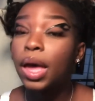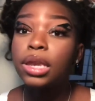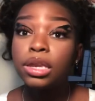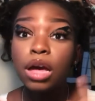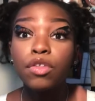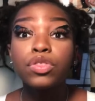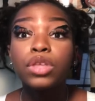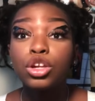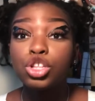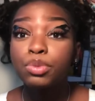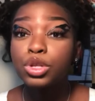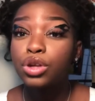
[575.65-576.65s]
Another thing
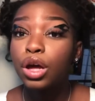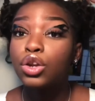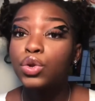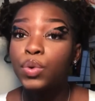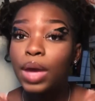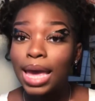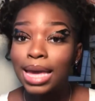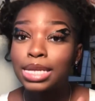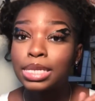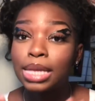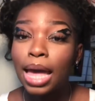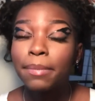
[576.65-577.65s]
you should be trying to do
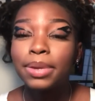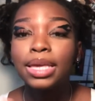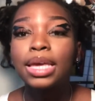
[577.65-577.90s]
ASAP.